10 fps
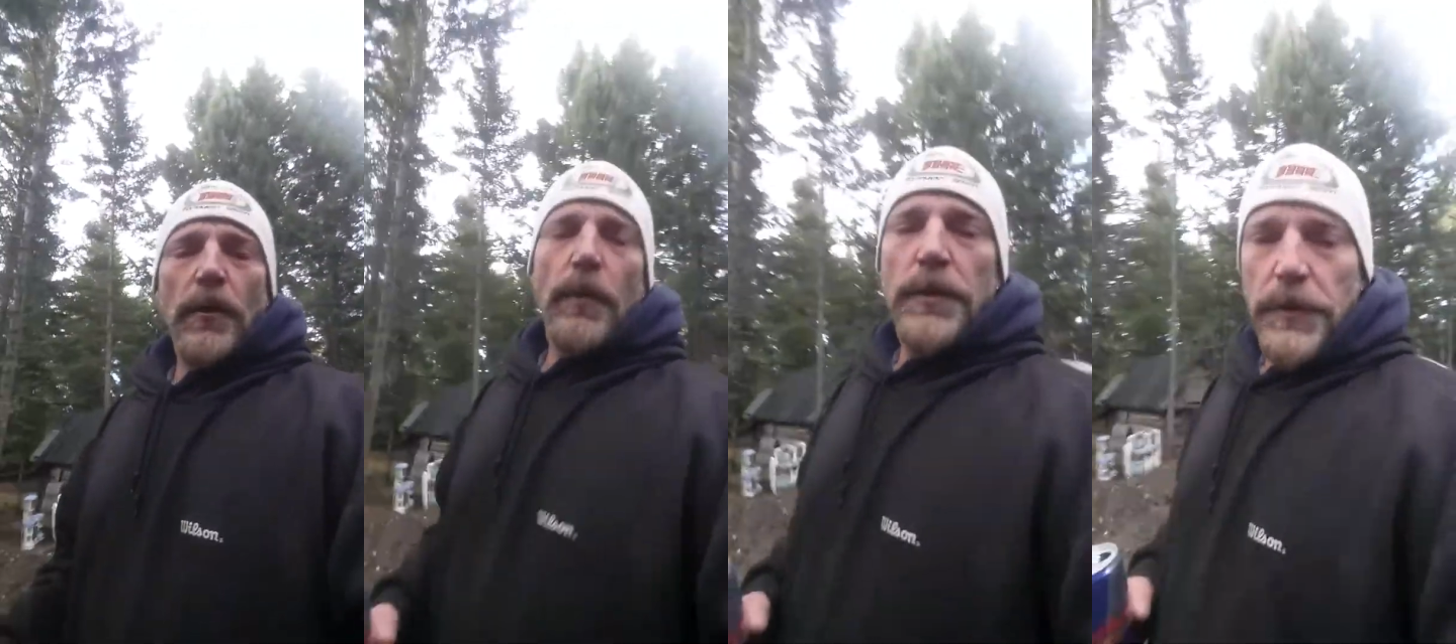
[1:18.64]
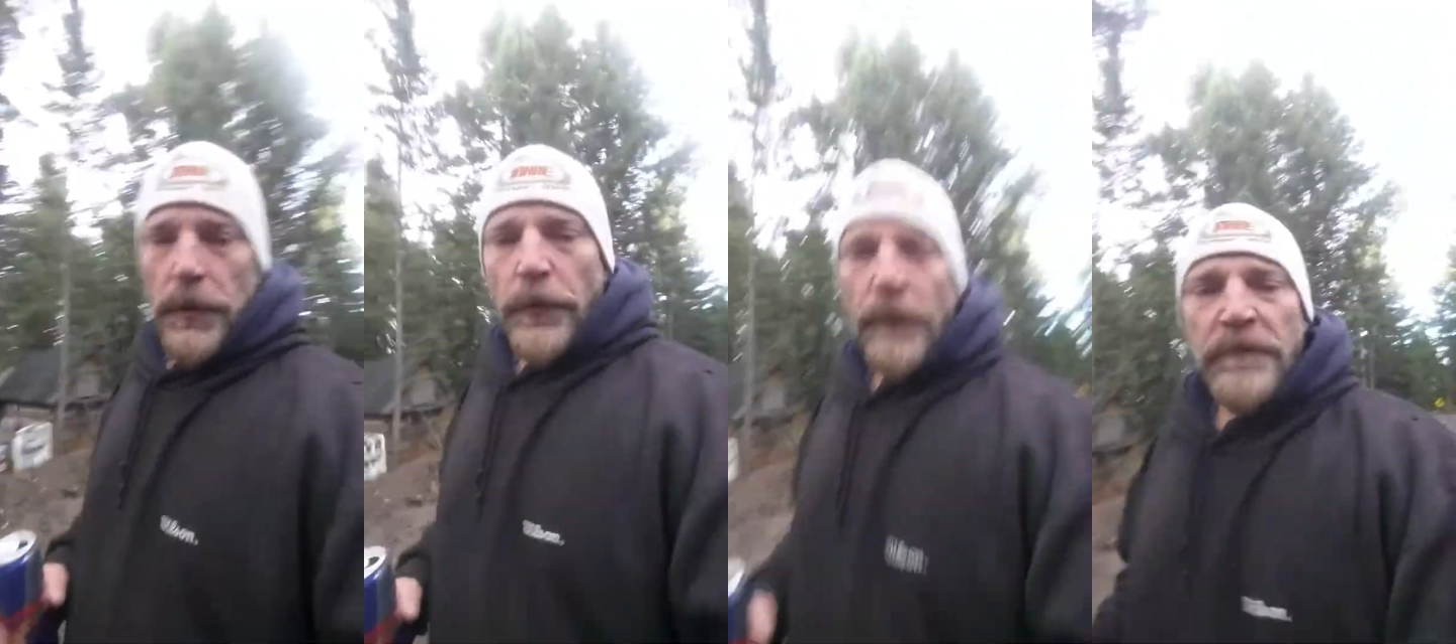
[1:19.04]
told
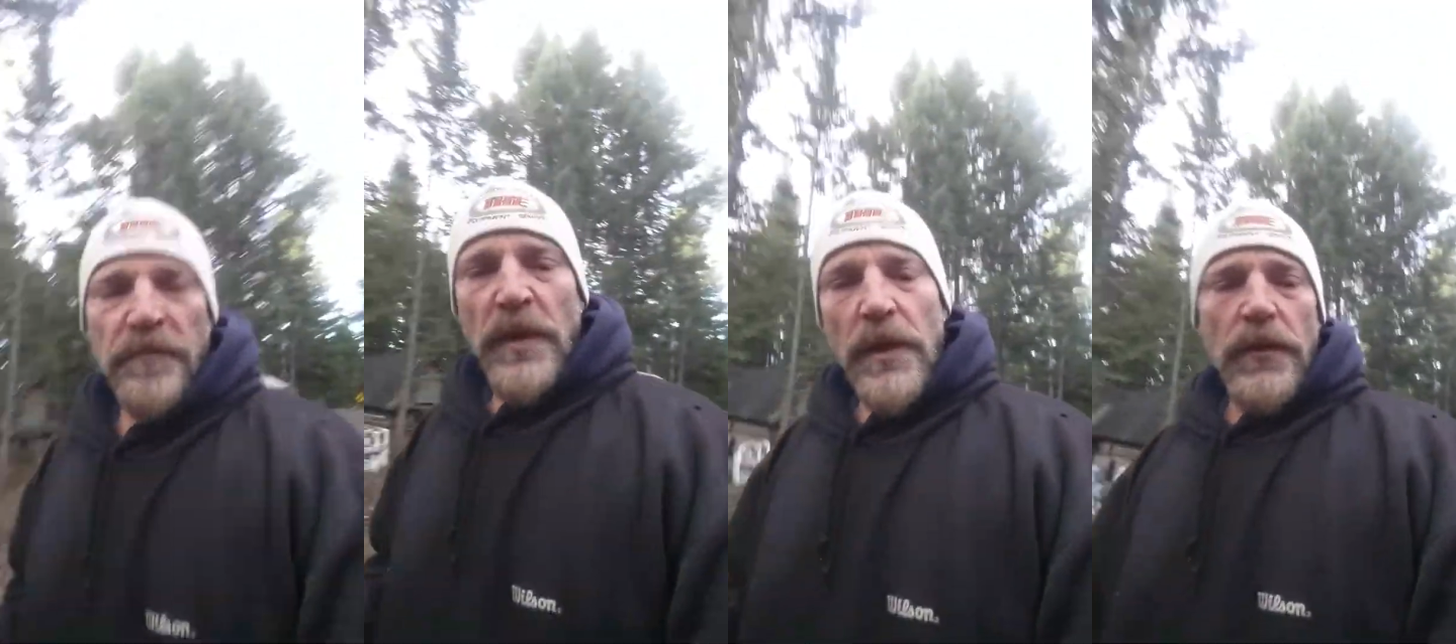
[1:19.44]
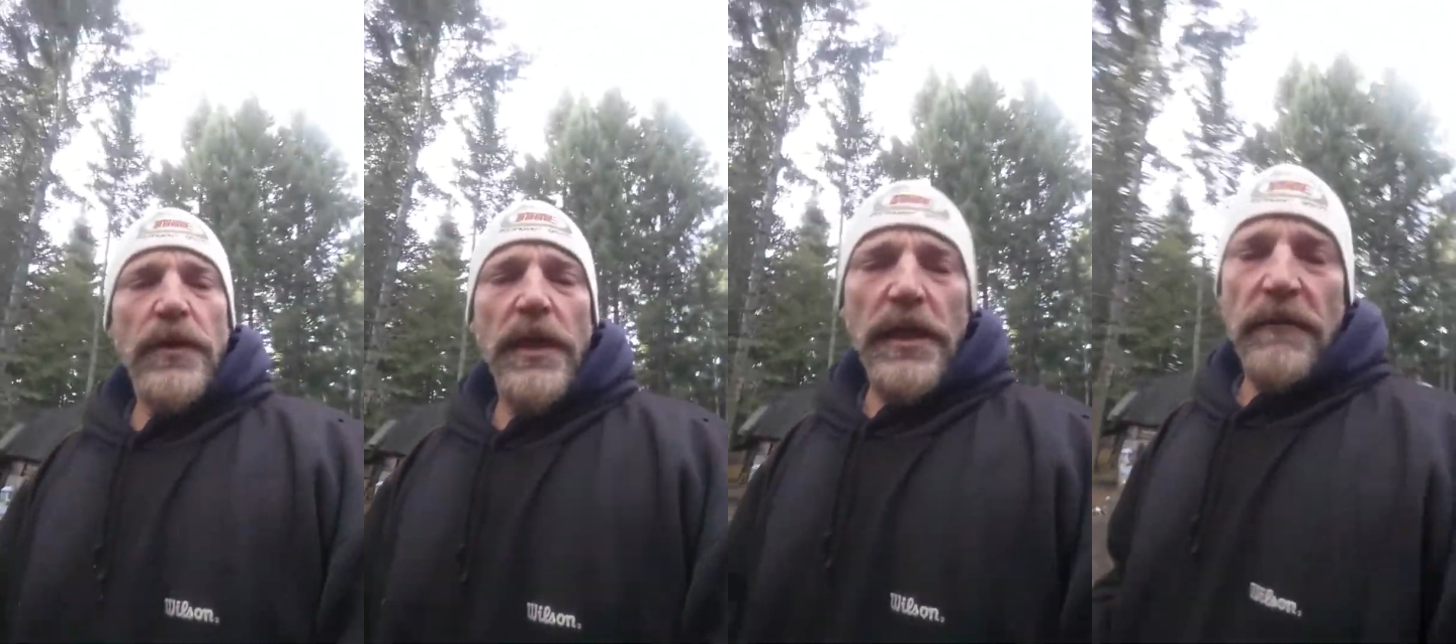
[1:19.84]
you you
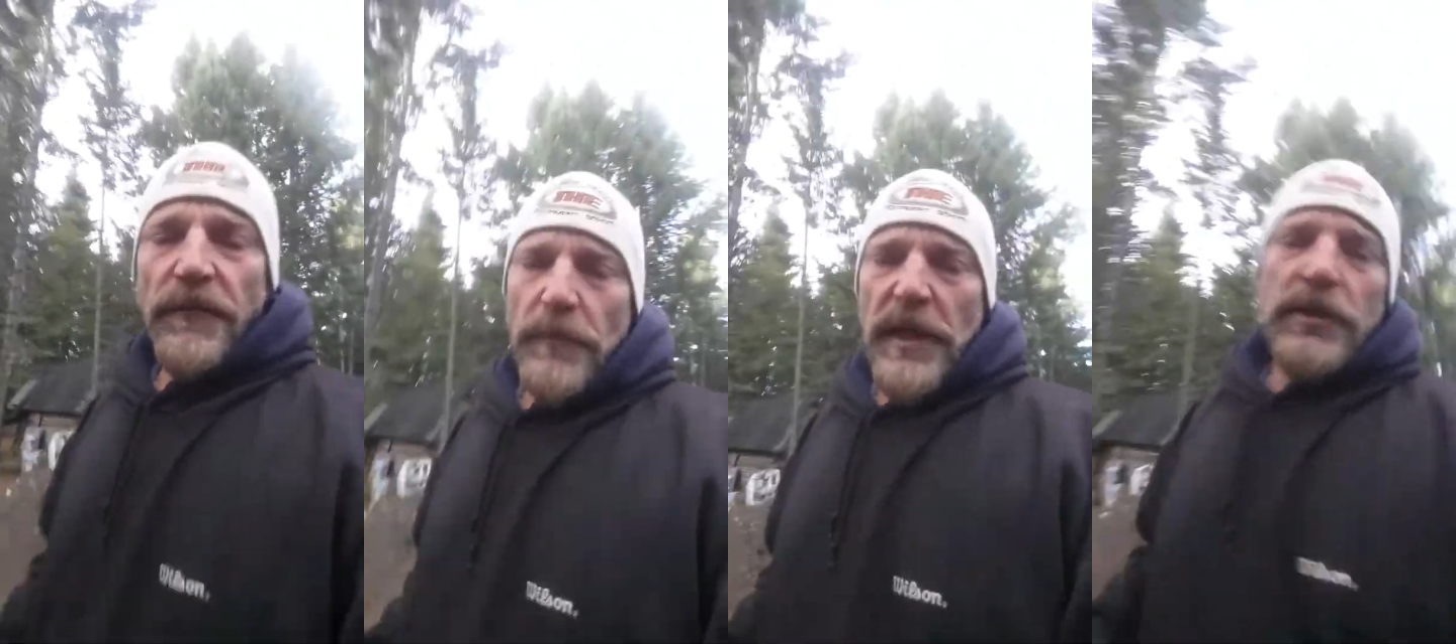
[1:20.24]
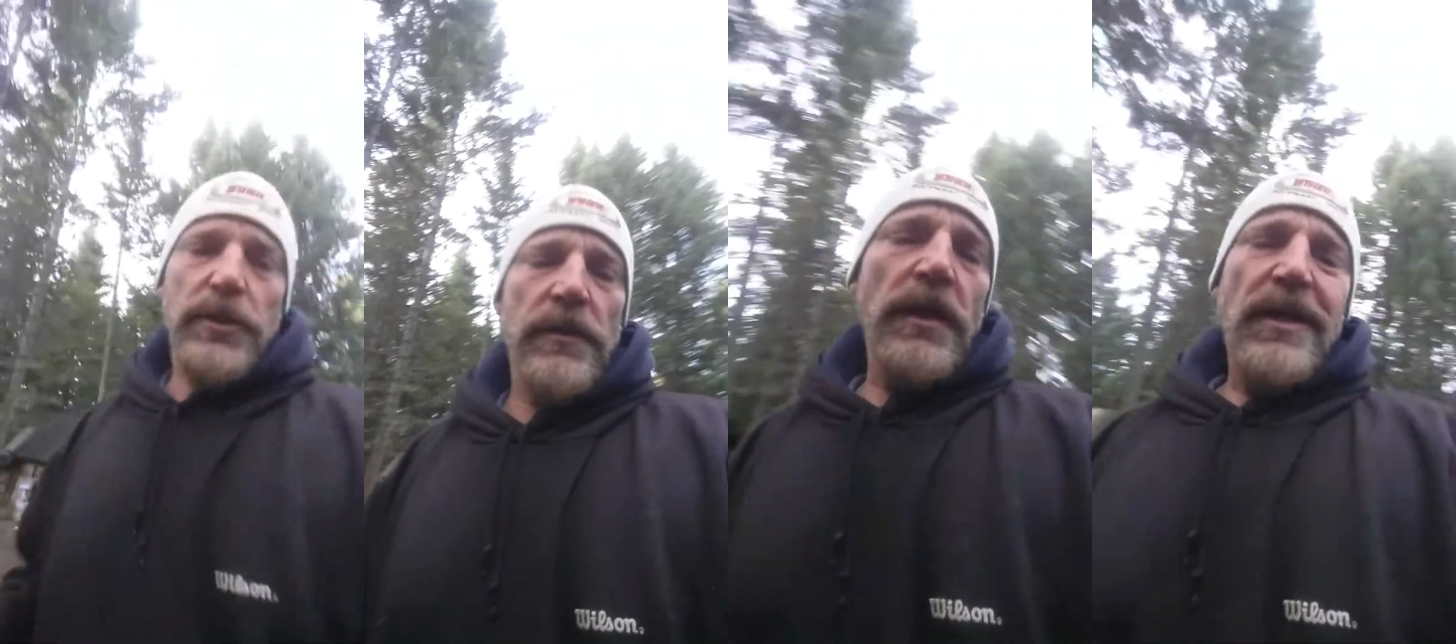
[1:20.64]
need
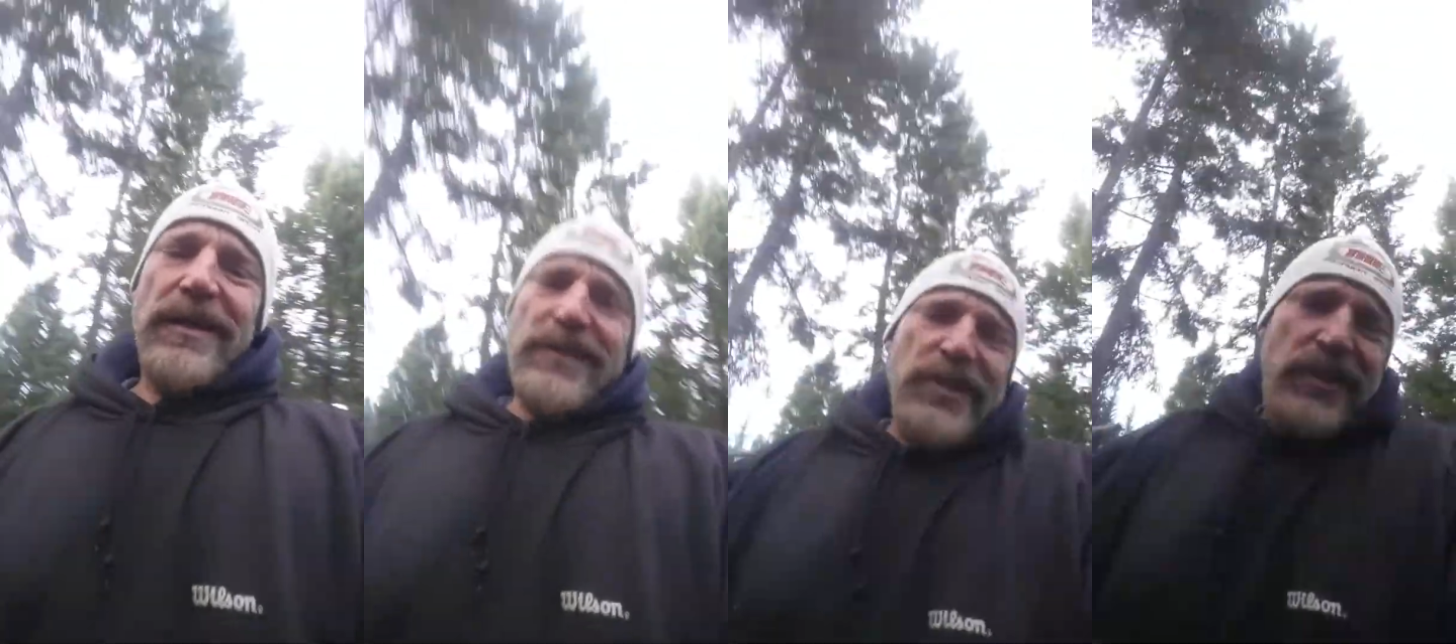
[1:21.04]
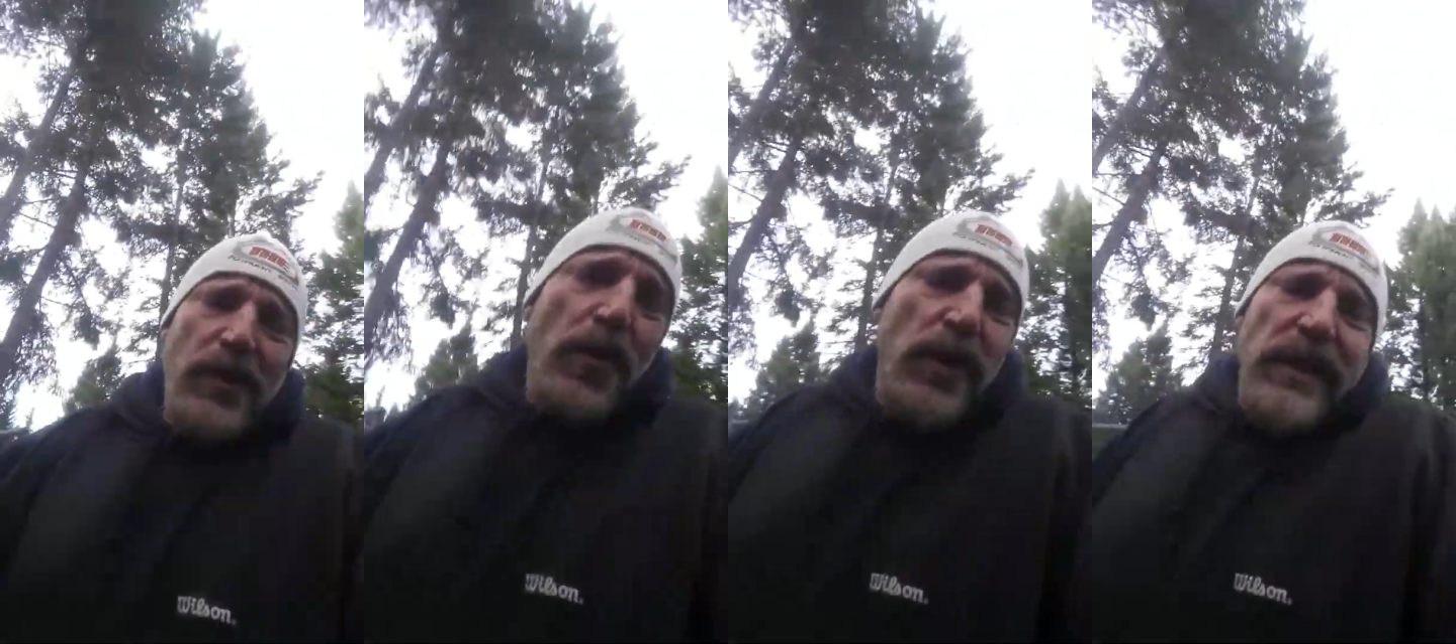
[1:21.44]
information? You just
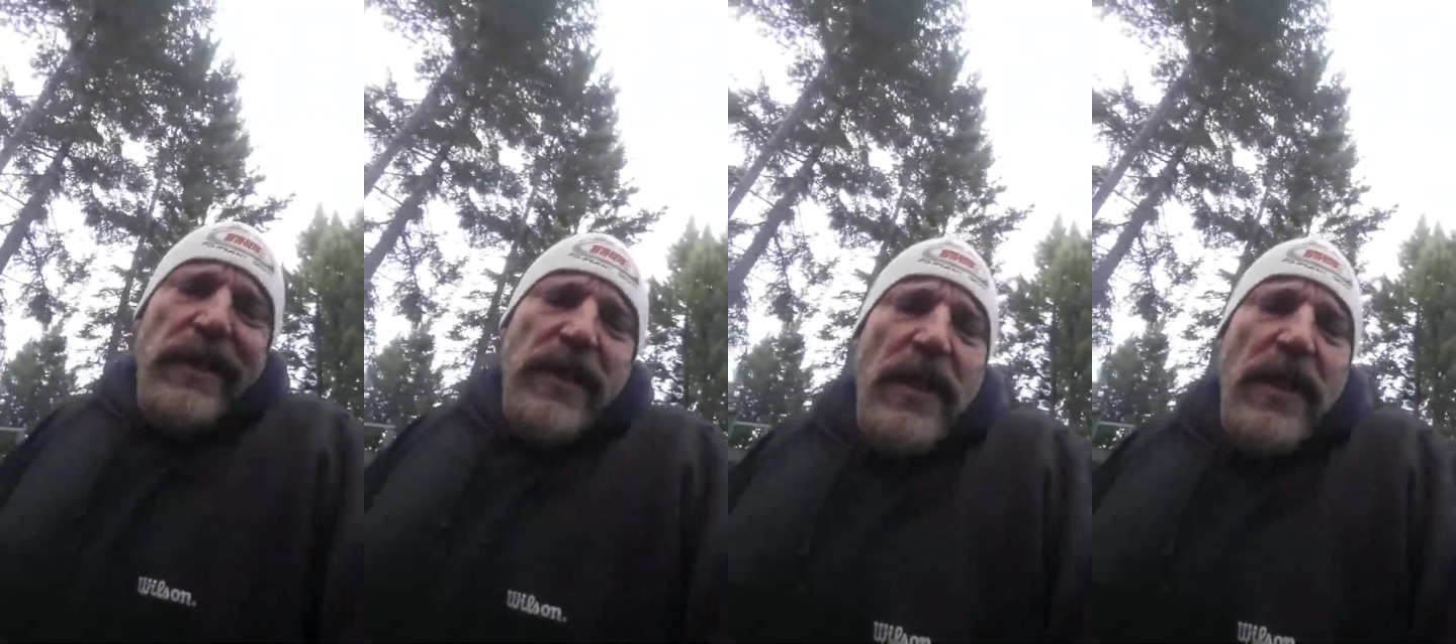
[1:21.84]
Google it.